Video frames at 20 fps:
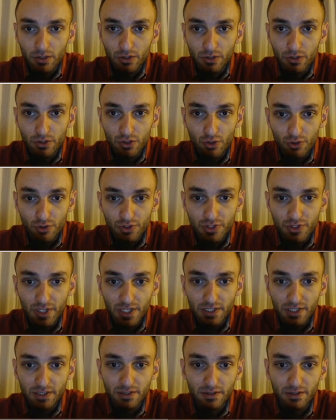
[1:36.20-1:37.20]
short
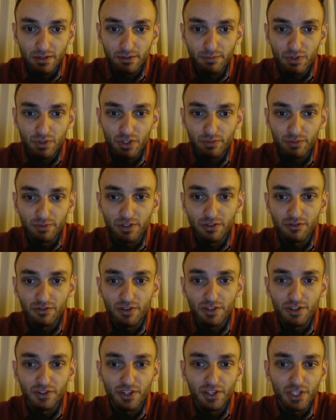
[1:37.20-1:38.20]
side, bishop
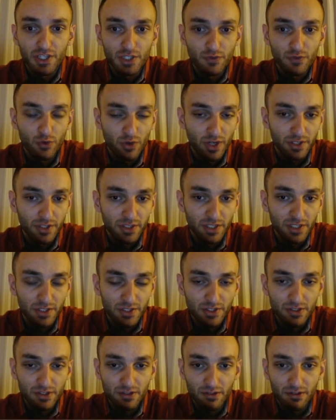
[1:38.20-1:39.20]
d3, and then h4
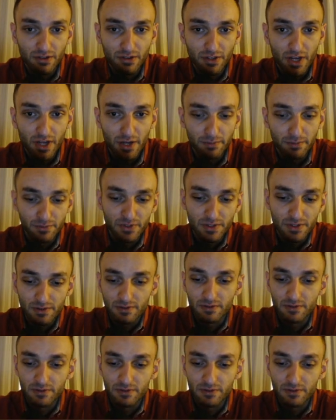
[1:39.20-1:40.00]
ideas comes.